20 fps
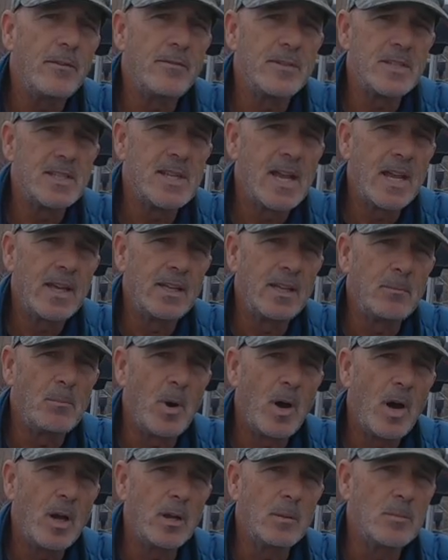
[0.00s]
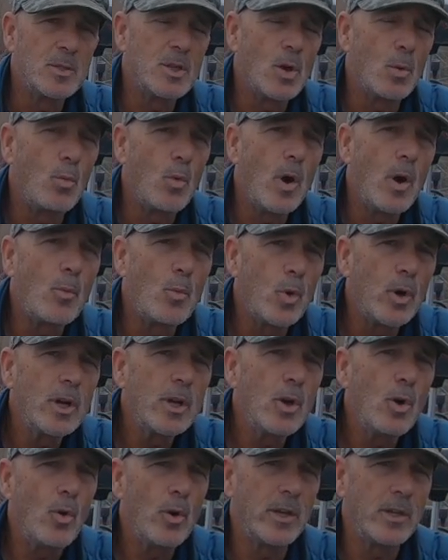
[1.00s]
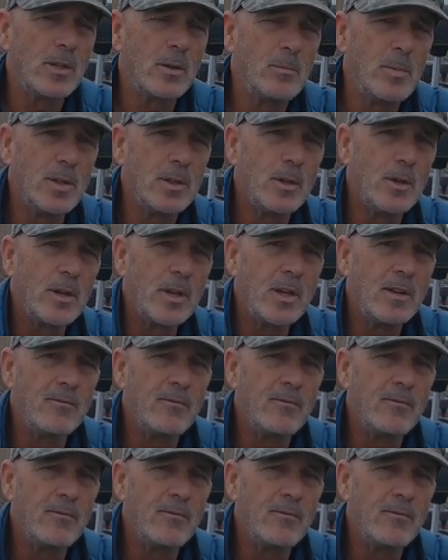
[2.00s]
of a sandy bottom. So what we're going to be looking